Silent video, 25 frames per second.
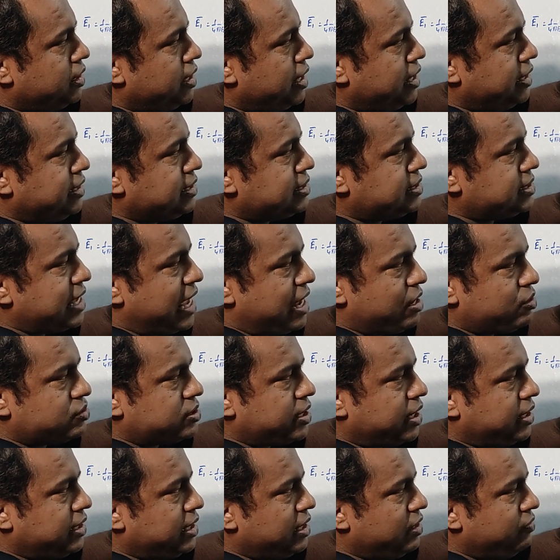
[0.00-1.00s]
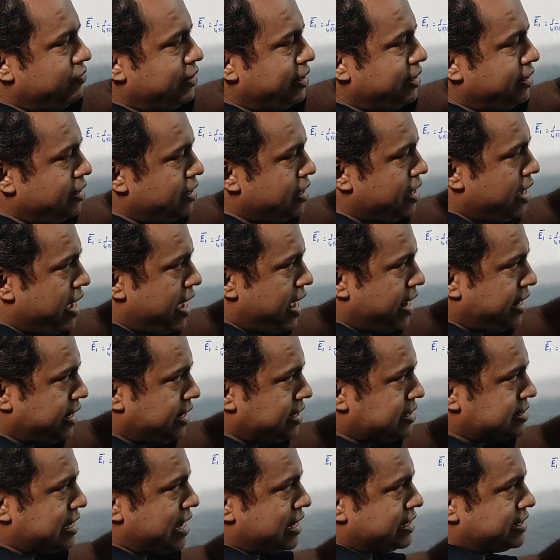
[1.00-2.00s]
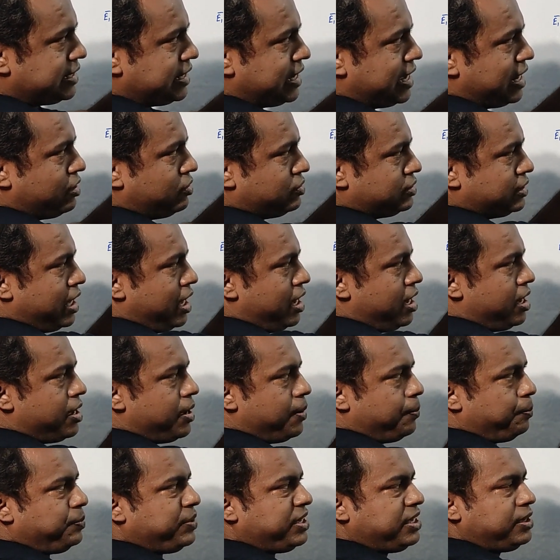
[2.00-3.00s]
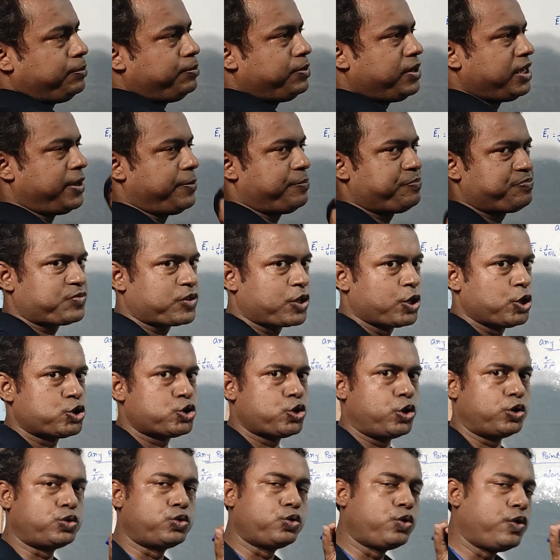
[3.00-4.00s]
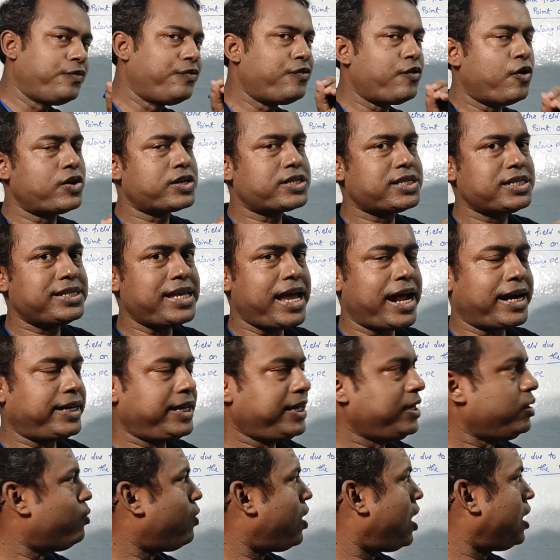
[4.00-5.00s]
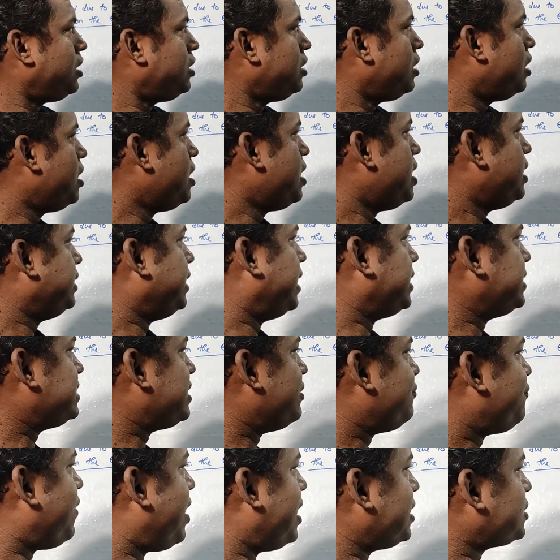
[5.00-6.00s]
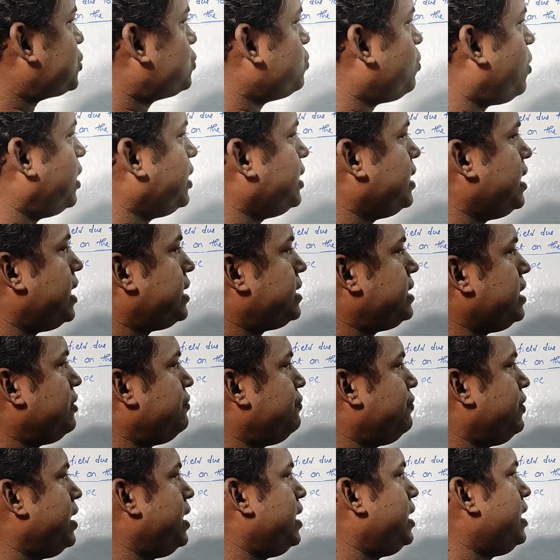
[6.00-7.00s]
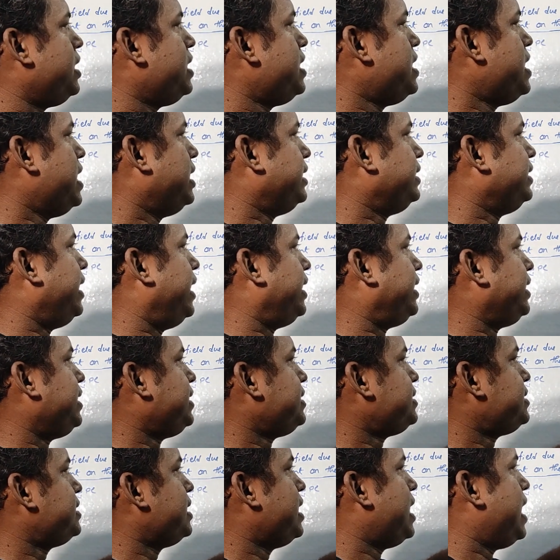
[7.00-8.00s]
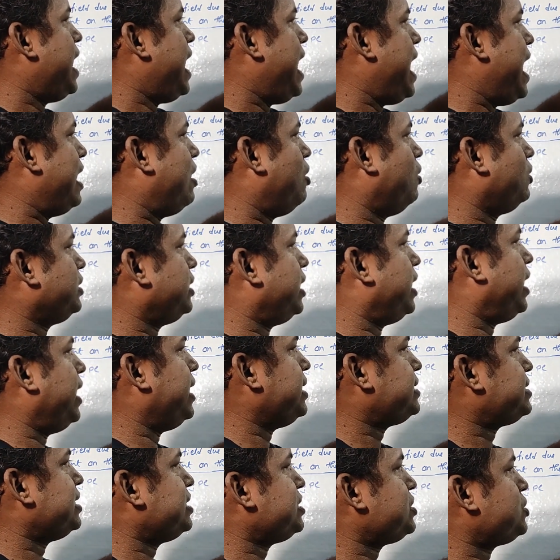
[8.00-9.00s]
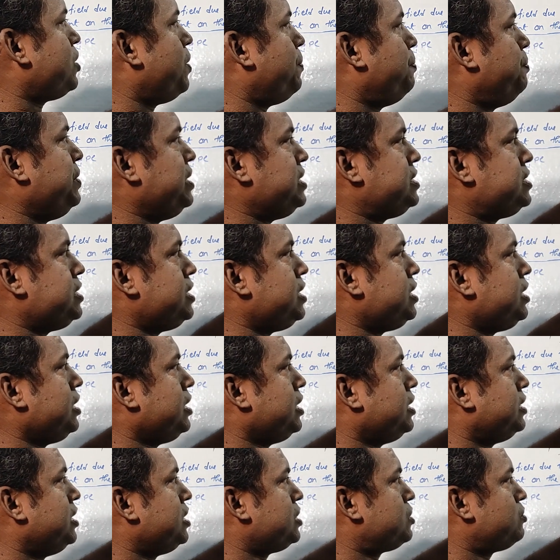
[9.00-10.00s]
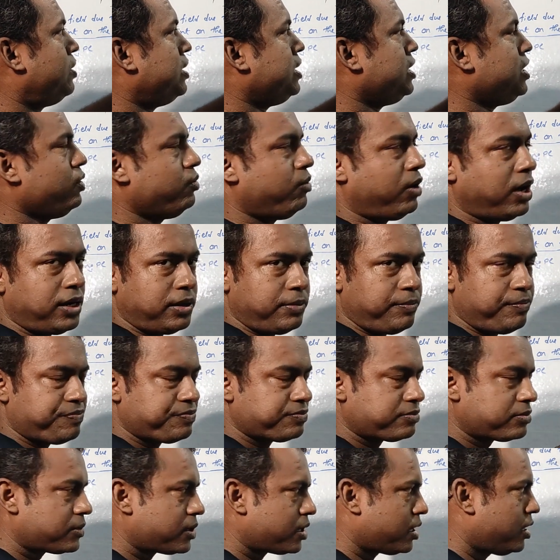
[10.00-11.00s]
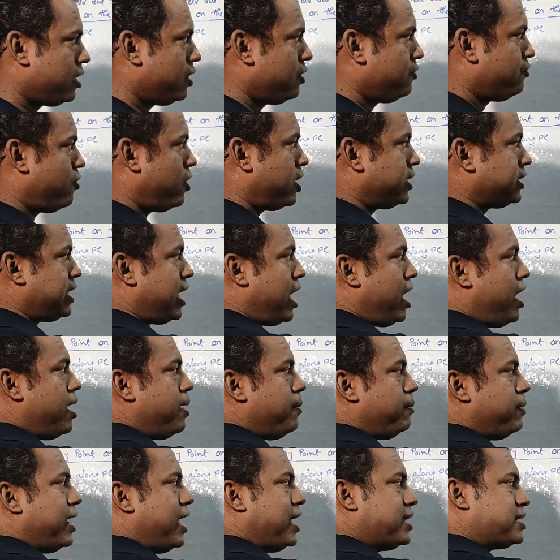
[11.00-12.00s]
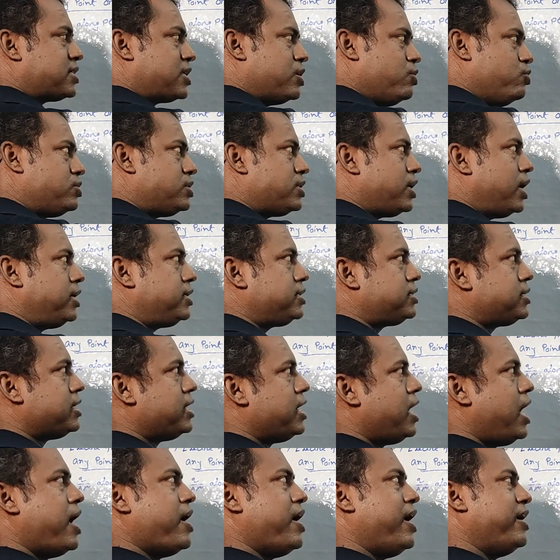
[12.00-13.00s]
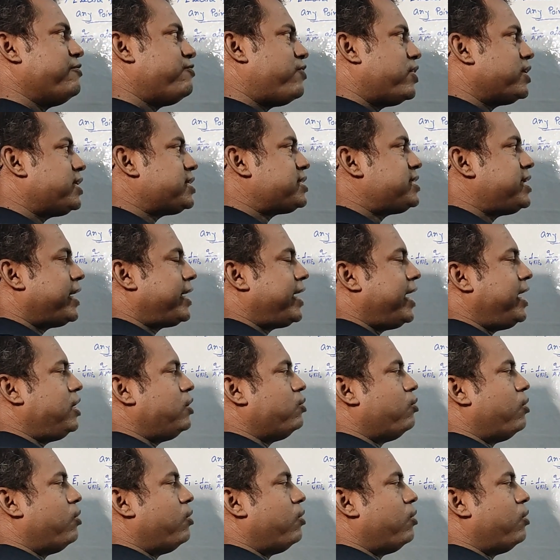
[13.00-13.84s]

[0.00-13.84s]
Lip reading: This is arrow sign given and it is acting along the PB. So two forces acting one. That is the first one, electric field, that is along the directions of PC. This one E1 for the plus Q charge. And for the second